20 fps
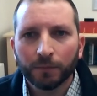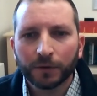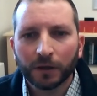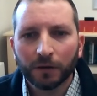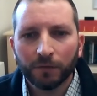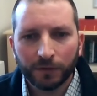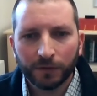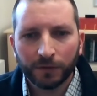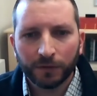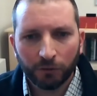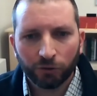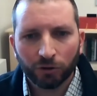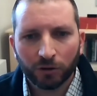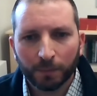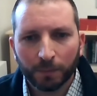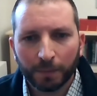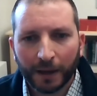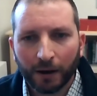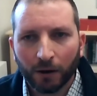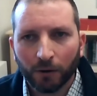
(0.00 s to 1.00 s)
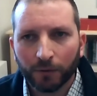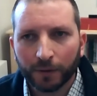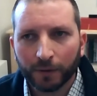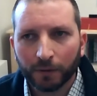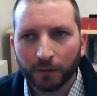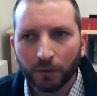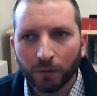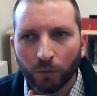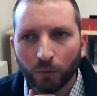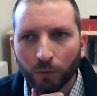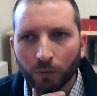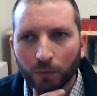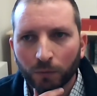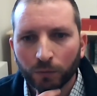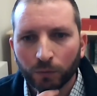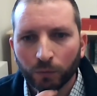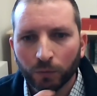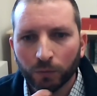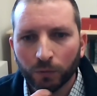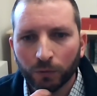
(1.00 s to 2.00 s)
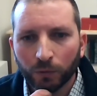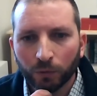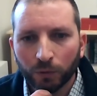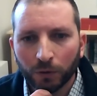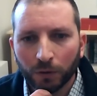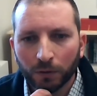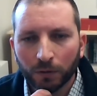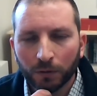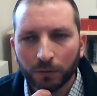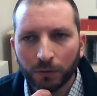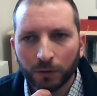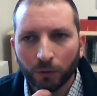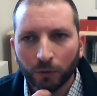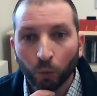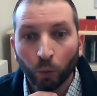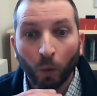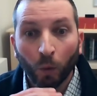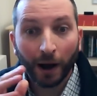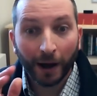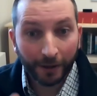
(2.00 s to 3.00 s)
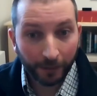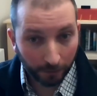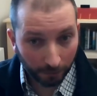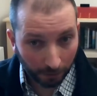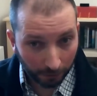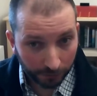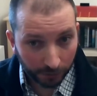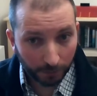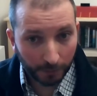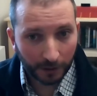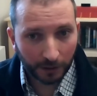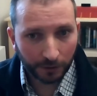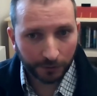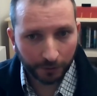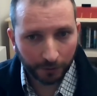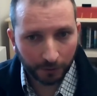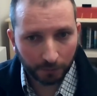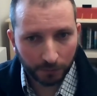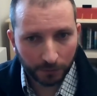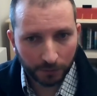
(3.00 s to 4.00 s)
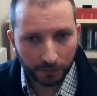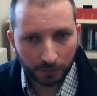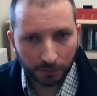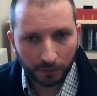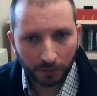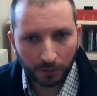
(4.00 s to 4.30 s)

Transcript: confusion about, why there are so many terms,